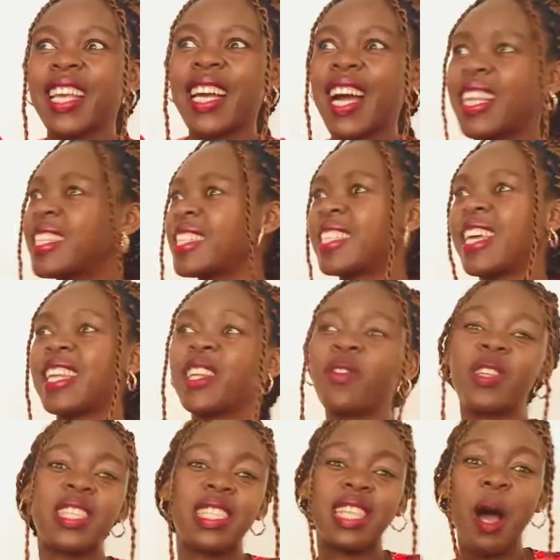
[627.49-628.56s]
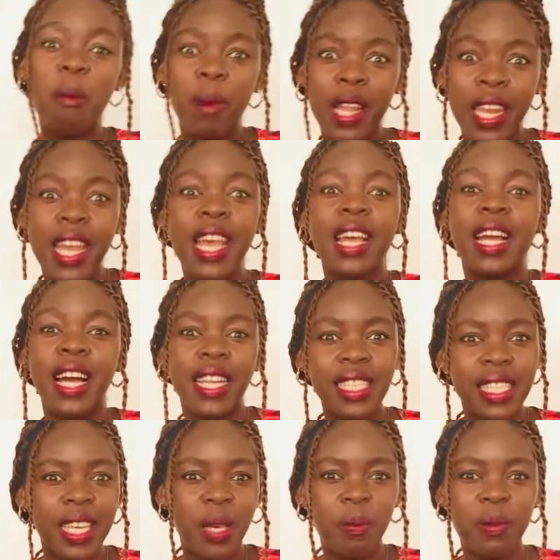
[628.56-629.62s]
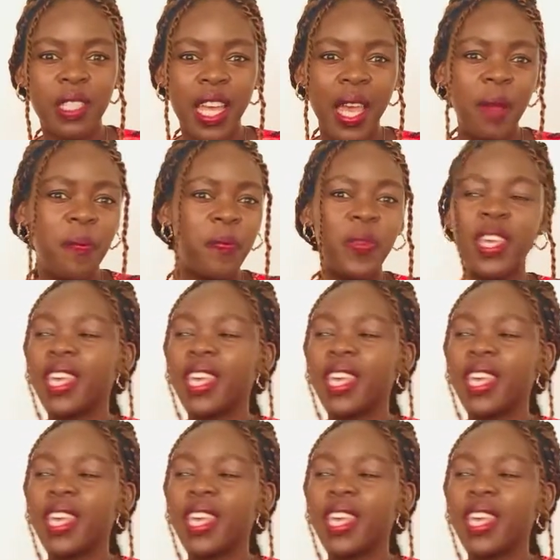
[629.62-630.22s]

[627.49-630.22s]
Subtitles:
can't stand when someone can't keep time.